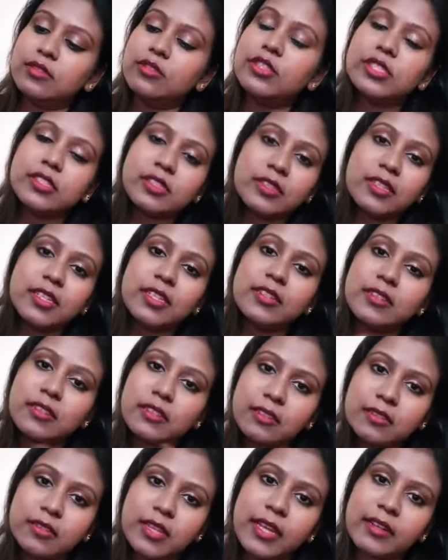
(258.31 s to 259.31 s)
you just need
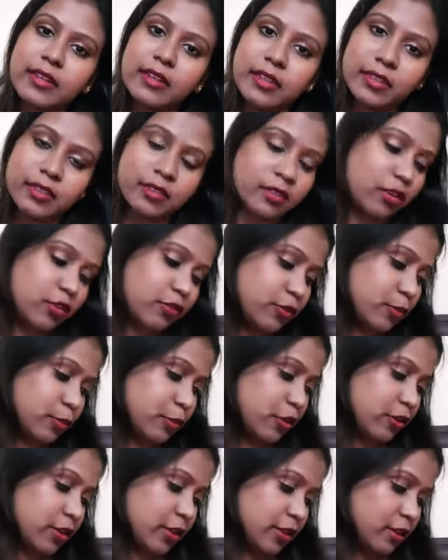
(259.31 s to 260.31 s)
that little of a
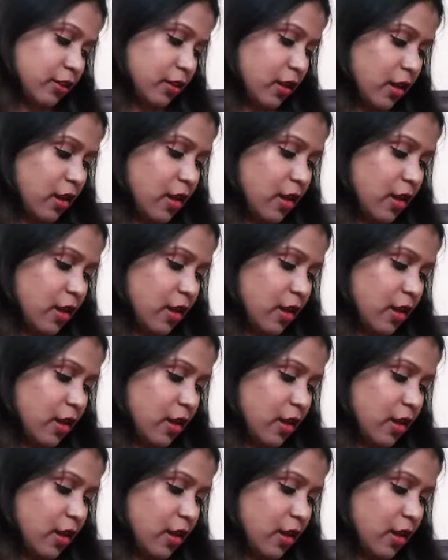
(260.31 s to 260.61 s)
product.